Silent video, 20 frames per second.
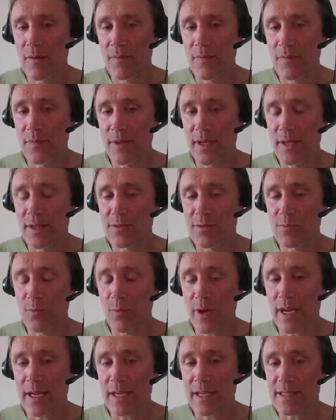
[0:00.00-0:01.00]
his
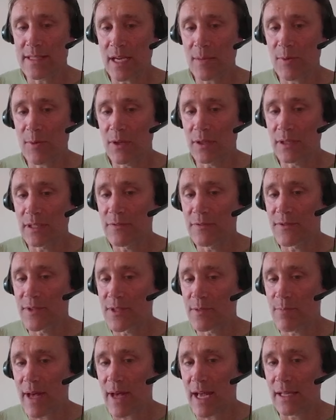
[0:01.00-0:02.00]
weight, he's not going to be able to lift
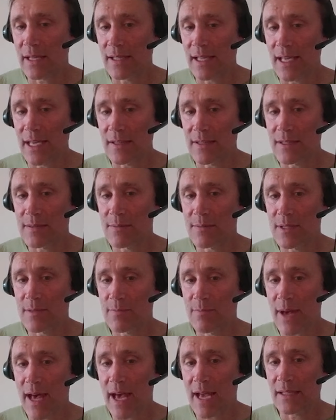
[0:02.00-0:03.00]
this back leg. This
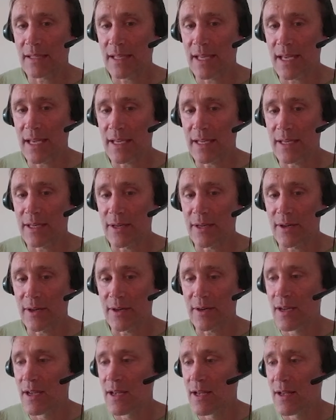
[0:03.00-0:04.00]
back leg
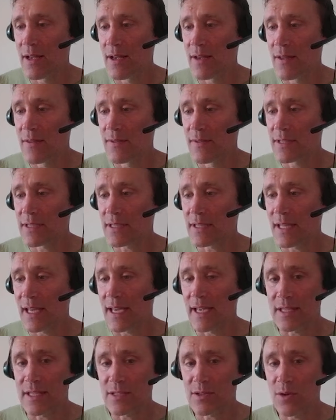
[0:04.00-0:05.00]
here, this
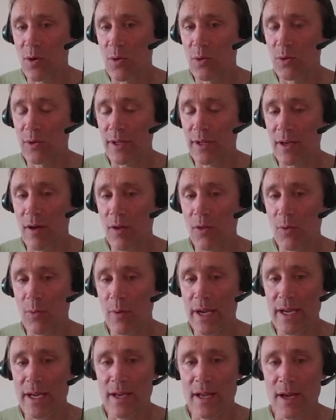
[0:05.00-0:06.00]
leg is holding all the
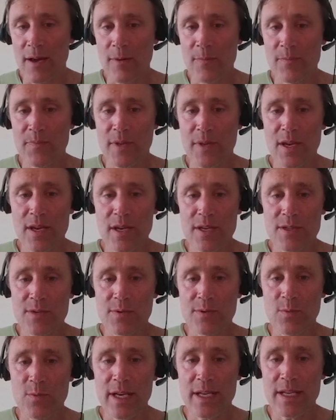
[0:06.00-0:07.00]
weight now. So
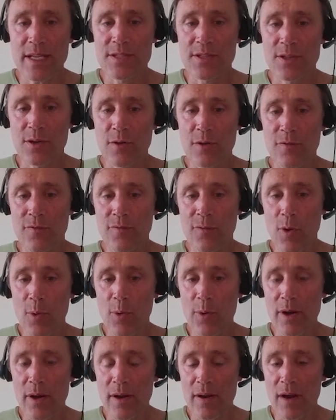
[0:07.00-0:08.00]
his weight needs to go
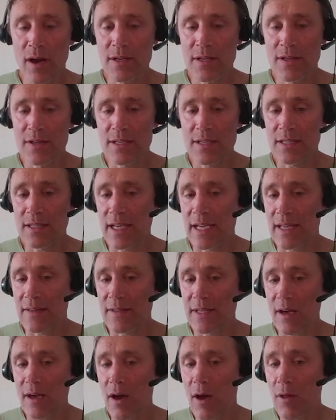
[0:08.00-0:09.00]
forward onto this leg. And
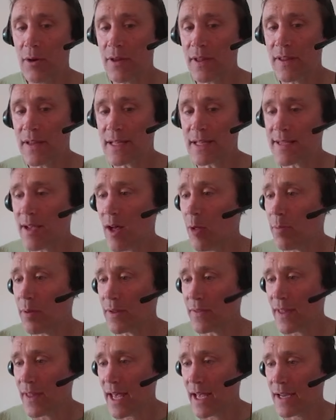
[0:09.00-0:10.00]
the other thing that's
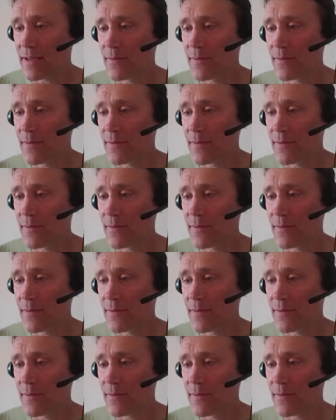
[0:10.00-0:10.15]
helping that